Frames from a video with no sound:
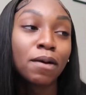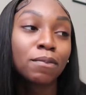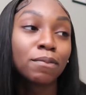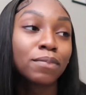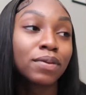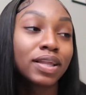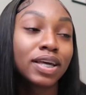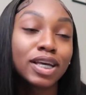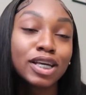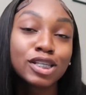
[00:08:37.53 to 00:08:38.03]

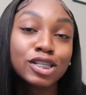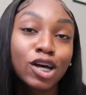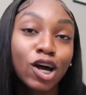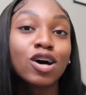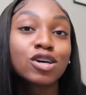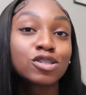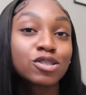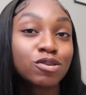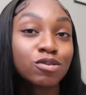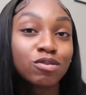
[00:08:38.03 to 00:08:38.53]
Please
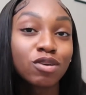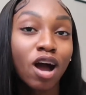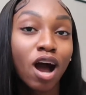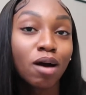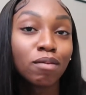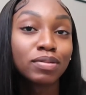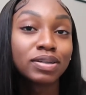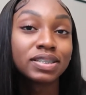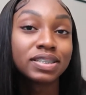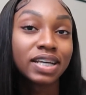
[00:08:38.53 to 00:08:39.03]
also
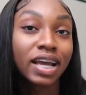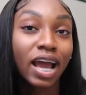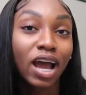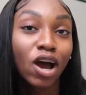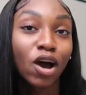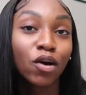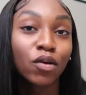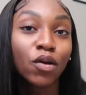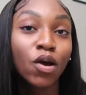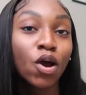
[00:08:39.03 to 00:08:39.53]
comment
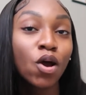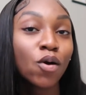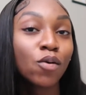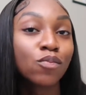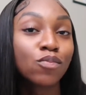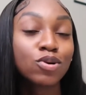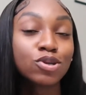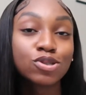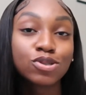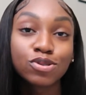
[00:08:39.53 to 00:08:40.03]
down
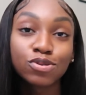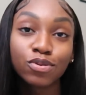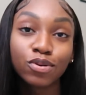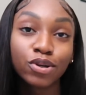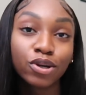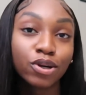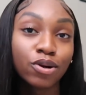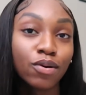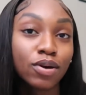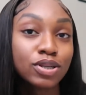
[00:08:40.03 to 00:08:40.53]
what school
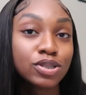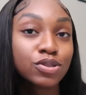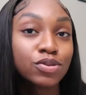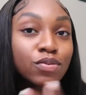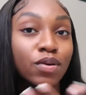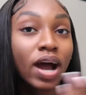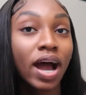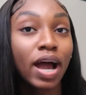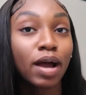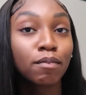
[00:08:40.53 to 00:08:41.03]
you're going
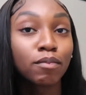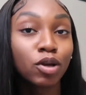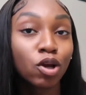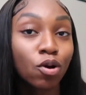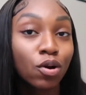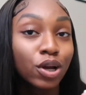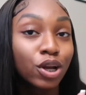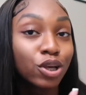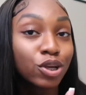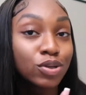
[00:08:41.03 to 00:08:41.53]
to. I'm
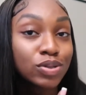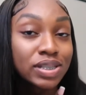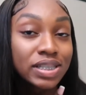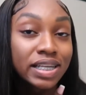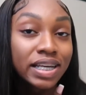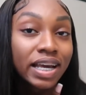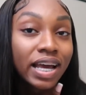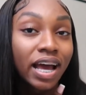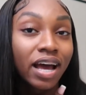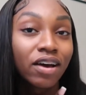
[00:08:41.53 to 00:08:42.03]
going to
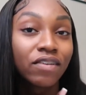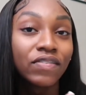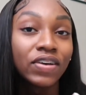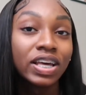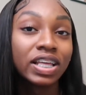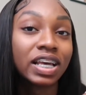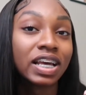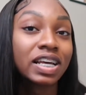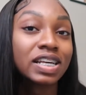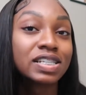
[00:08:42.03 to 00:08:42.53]
UCF,
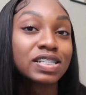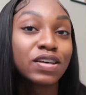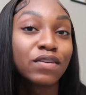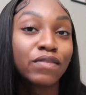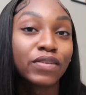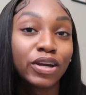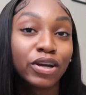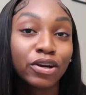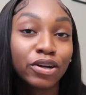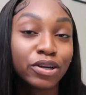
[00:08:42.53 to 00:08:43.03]
and it is a
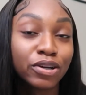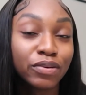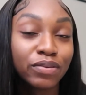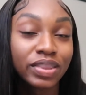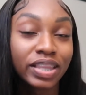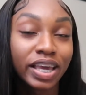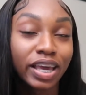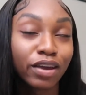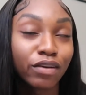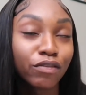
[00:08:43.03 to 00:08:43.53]
very new
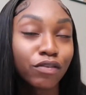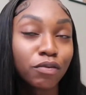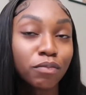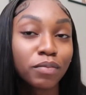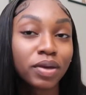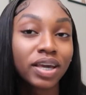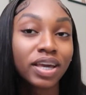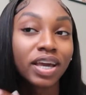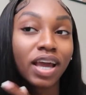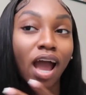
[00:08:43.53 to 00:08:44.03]
thing for
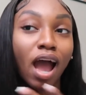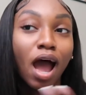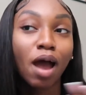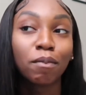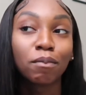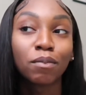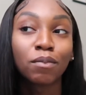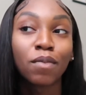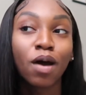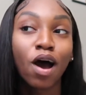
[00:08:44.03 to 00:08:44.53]
me.
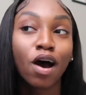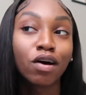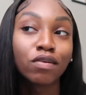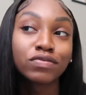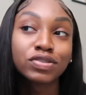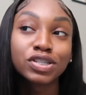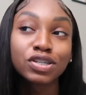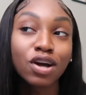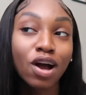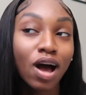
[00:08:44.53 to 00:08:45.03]
I'm
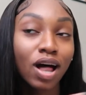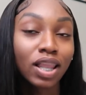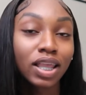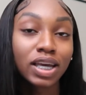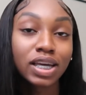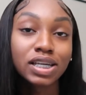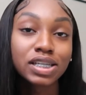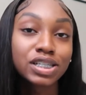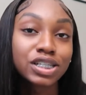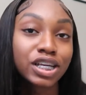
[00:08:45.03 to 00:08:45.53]
off to
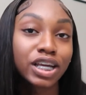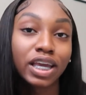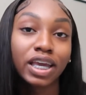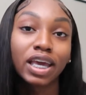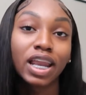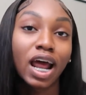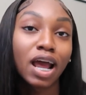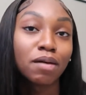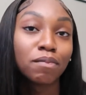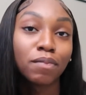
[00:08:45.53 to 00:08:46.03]
college
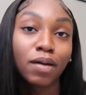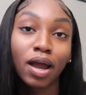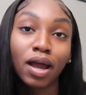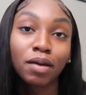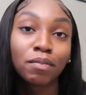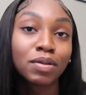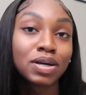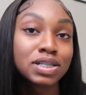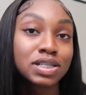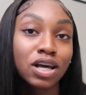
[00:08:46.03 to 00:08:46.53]
and I'm
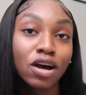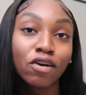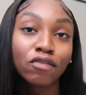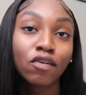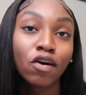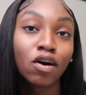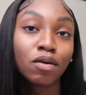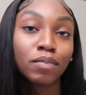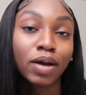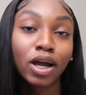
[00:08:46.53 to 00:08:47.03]
by myself
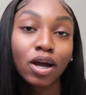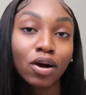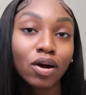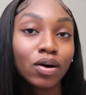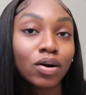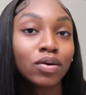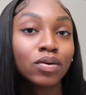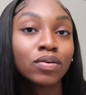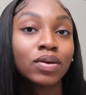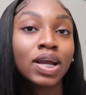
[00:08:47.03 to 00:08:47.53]
on
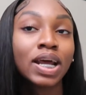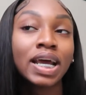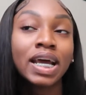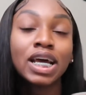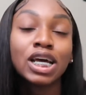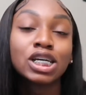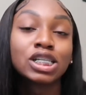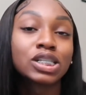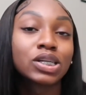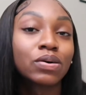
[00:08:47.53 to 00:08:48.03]
my own,
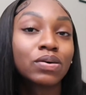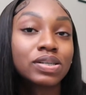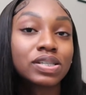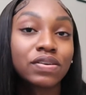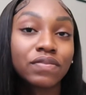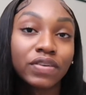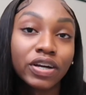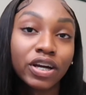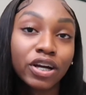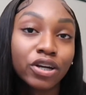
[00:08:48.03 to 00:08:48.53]
so it's
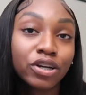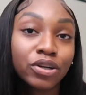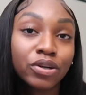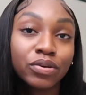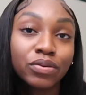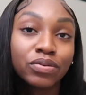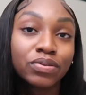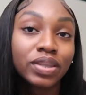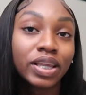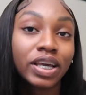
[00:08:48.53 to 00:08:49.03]
a very new
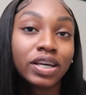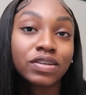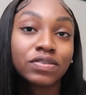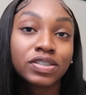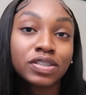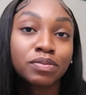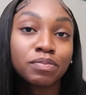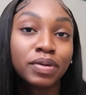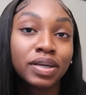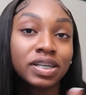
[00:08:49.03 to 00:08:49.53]
thing
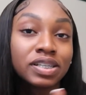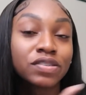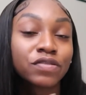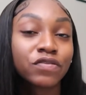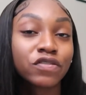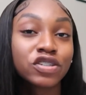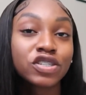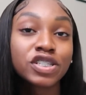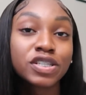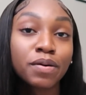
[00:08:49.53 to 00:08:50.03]
to me.
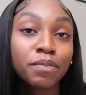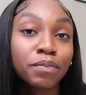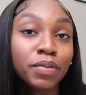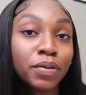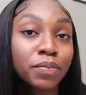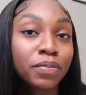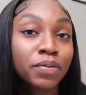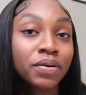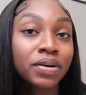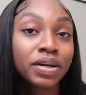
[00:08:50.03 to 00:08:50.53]
For some
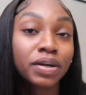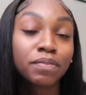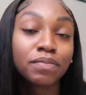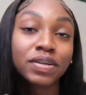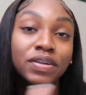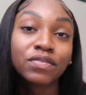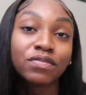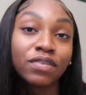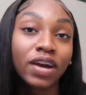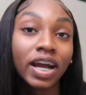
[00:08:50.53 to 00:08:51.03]
people it could
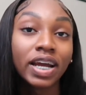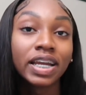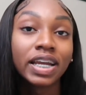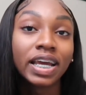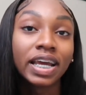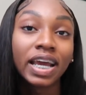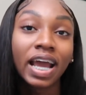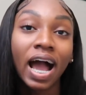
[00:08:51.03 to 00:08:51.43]
be frightening.